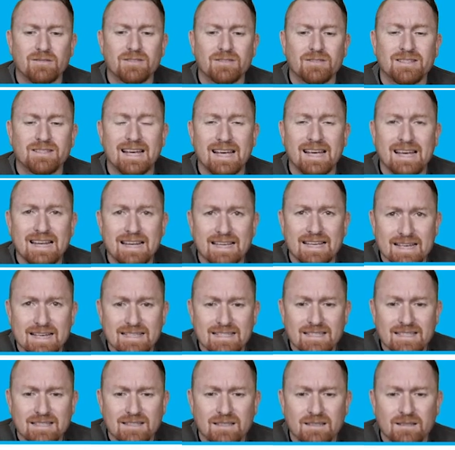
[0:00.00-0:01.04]
of sialic
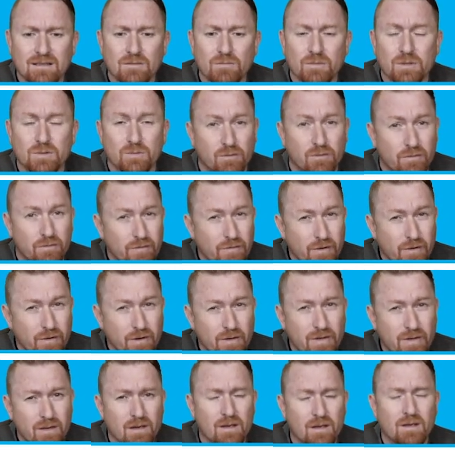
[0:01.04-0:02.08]
acid, which will
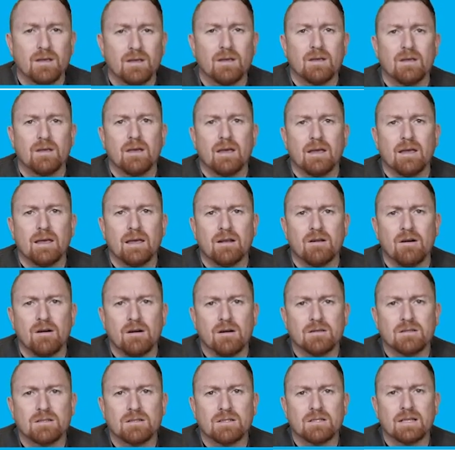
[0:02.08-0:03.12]
further
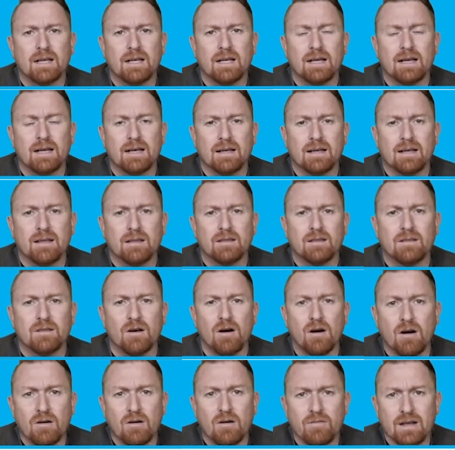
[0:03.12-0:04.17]
enhance uh, the
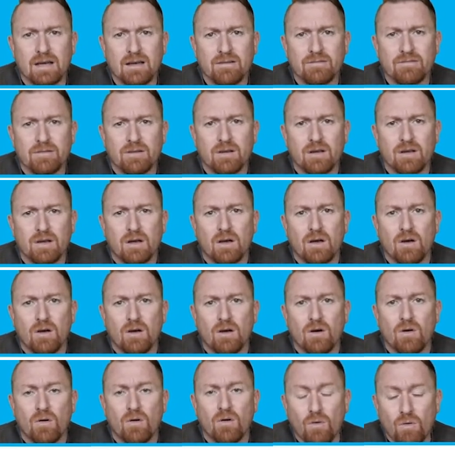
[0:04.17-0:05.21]
half-life,
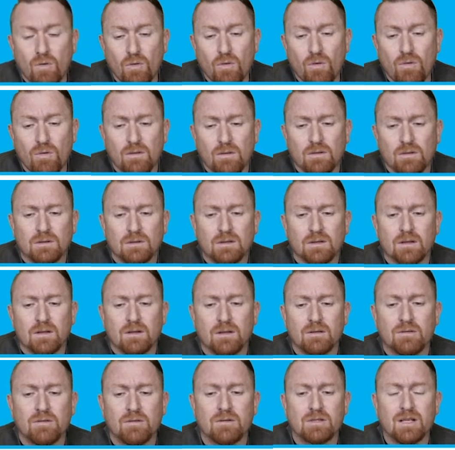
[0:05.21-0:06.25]
or
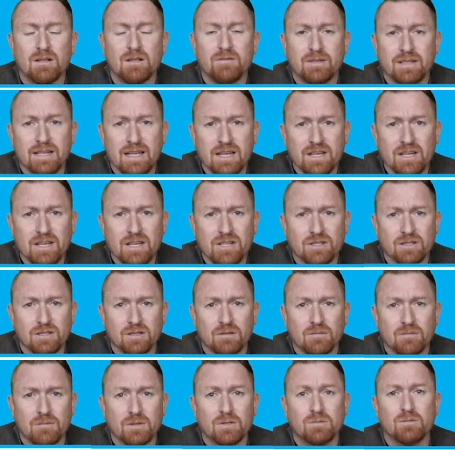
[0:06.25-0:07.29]
through sulfonation,
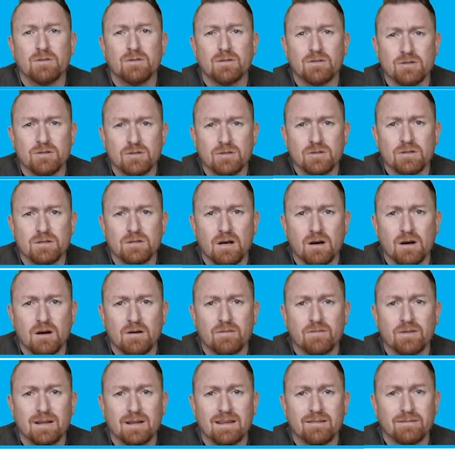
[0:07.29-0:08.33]
which will reduce the
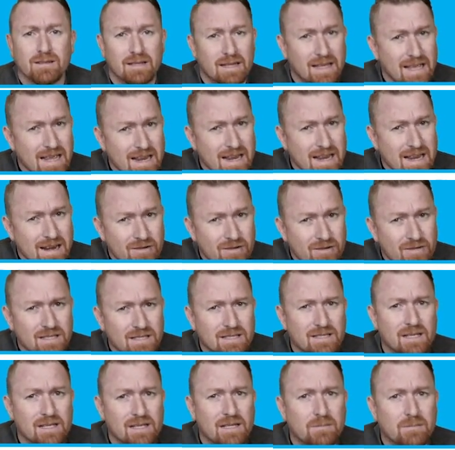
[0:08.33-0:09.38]
half-life and increase
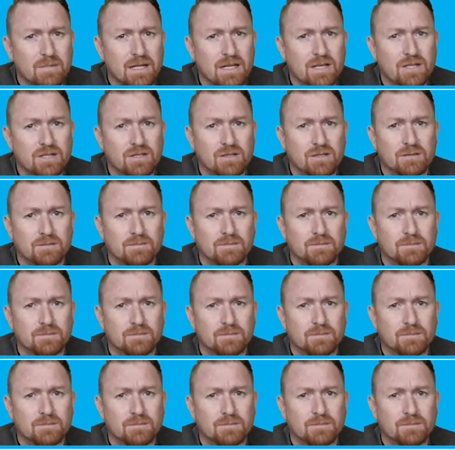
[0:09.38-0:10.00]
the elimination.